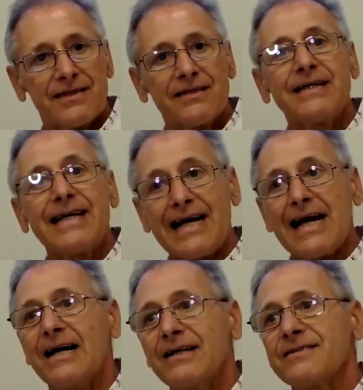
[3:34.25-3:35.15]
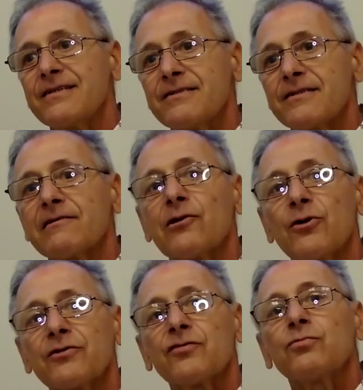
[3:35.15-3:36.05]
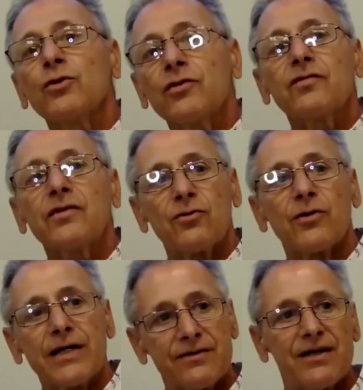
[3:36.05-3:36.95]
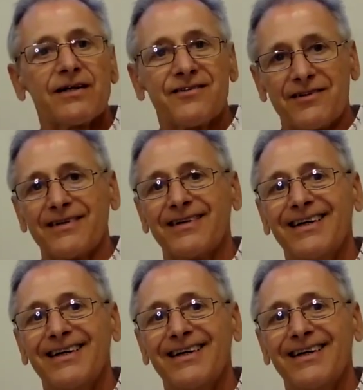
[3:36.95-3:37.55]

And the AI assistant learns what is the correct answer.